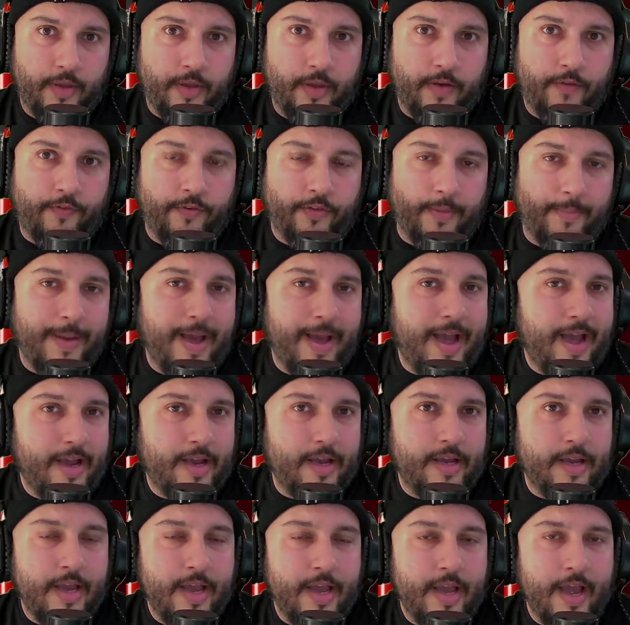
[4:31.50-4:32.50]
from the
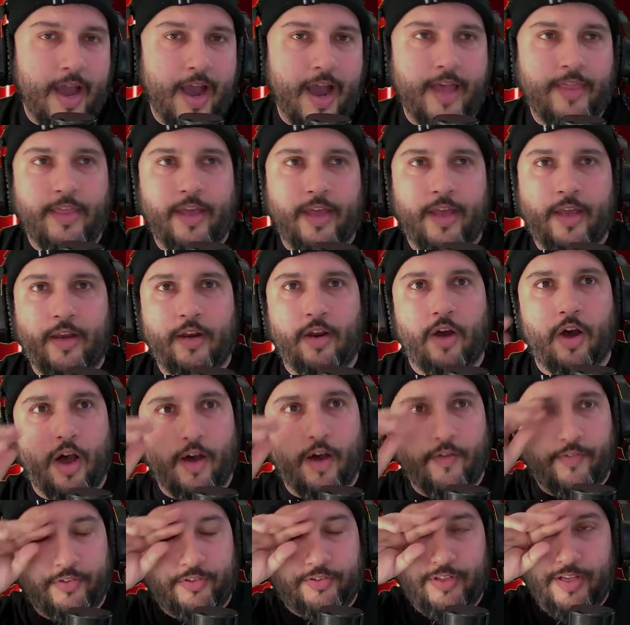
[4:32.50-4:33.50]
back, and then
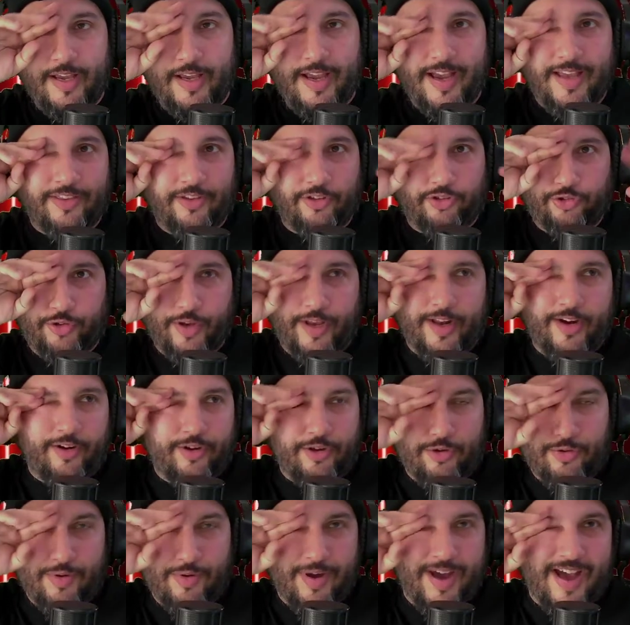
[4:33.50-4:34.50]
obviously in the trailer
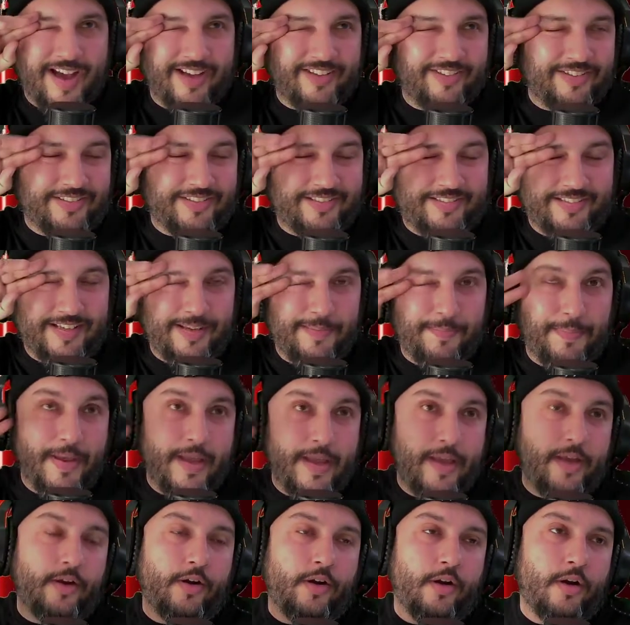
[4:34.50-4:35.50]
you actually see
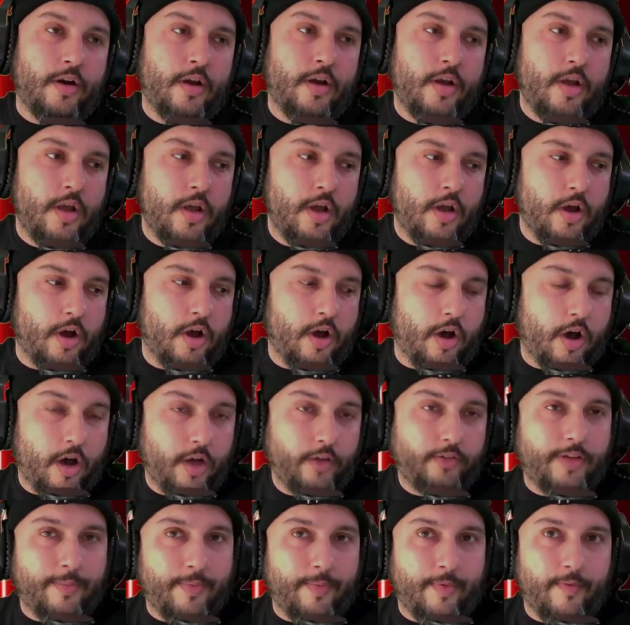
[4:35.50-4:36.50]
Peter
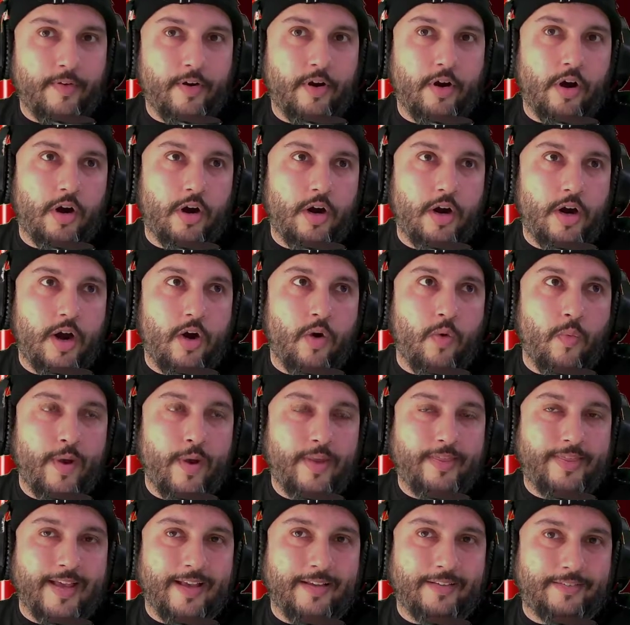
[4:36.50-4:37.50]
on top of a car
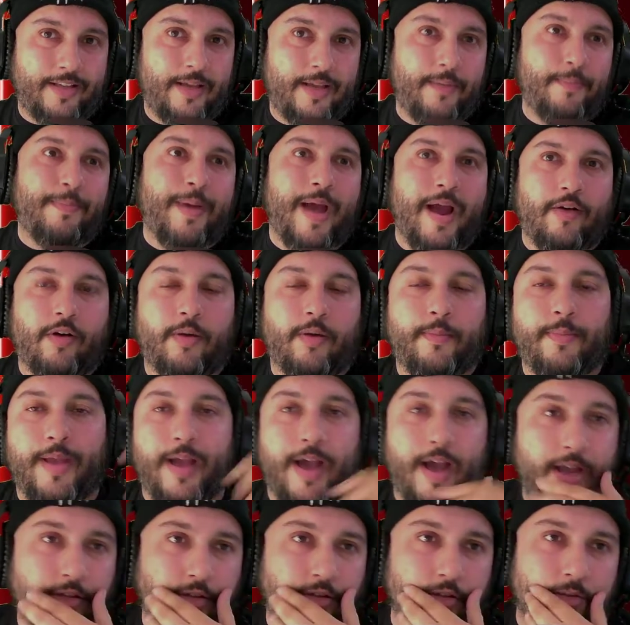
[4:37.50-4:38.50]
with that same background
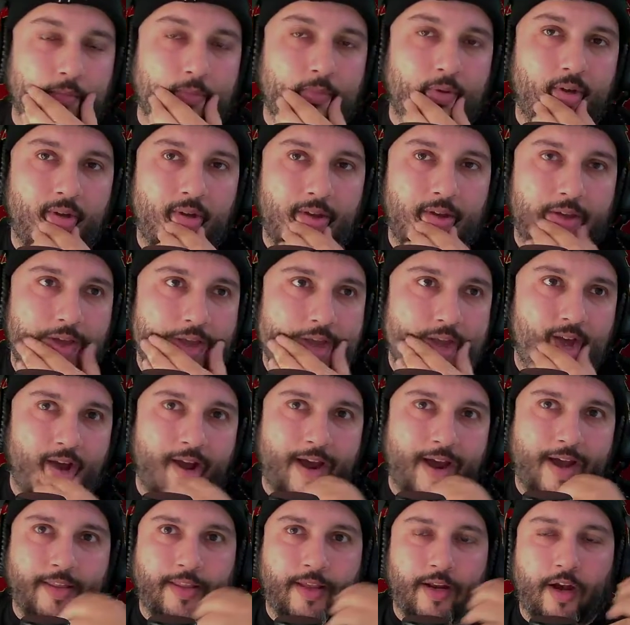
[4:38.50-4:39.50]
behind him,
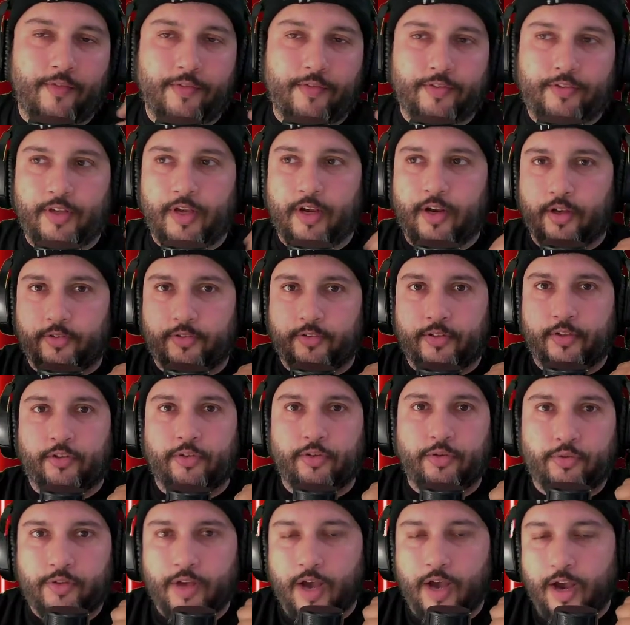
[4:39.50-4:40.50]
and then obviously it cuts
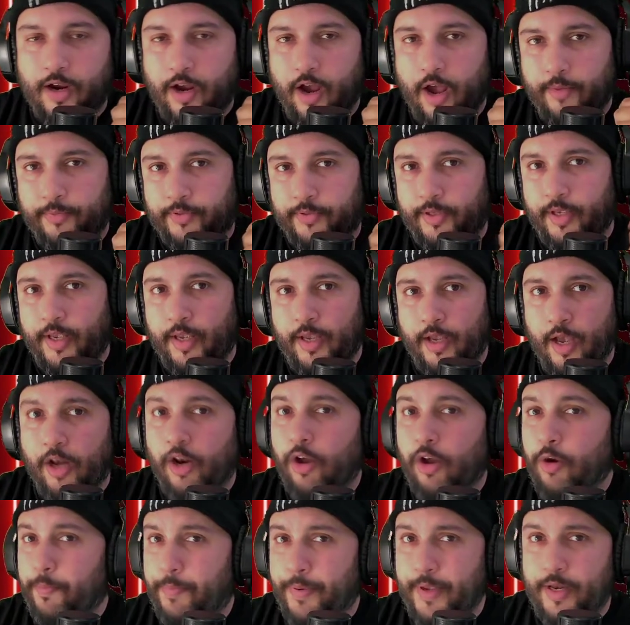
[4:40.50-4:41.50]
into Doc Ock saying
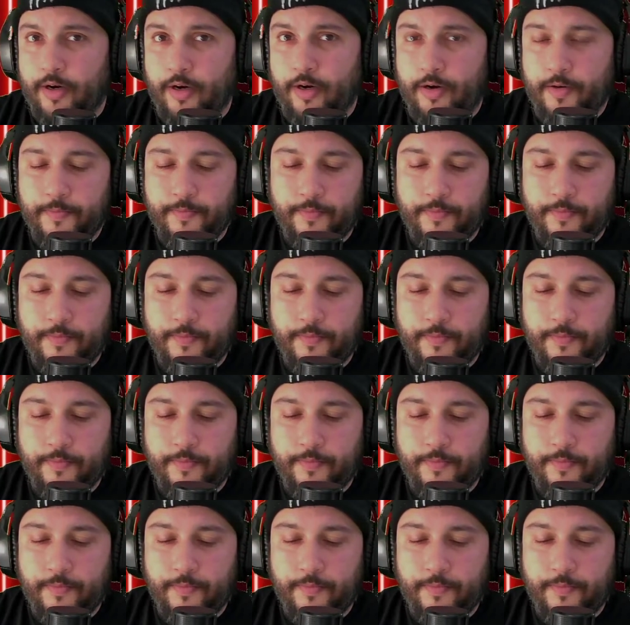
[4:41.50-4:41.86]
hello Peter.